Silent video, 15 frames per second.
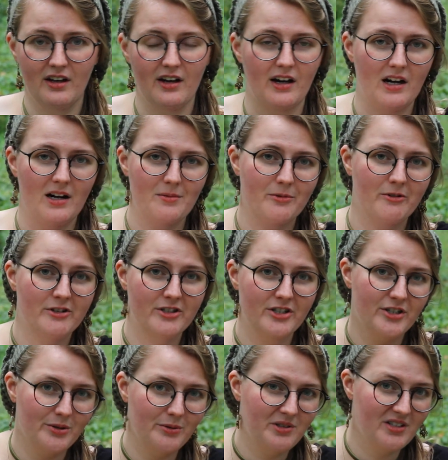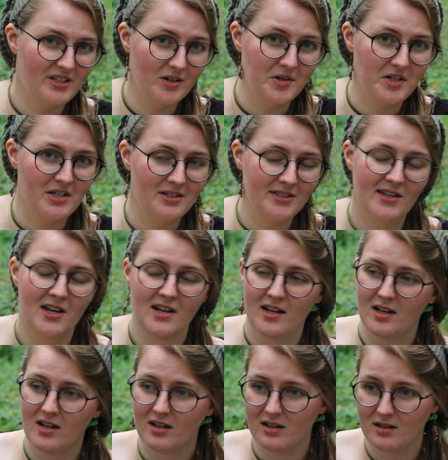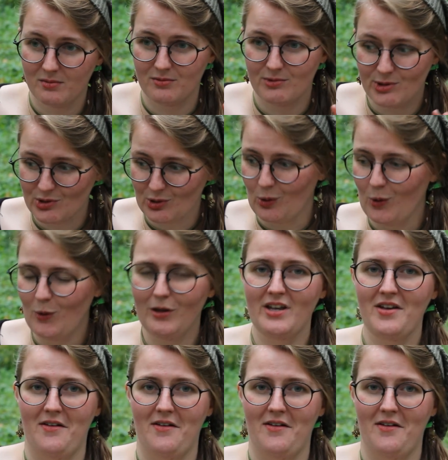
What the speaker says: I'm going to do a series solely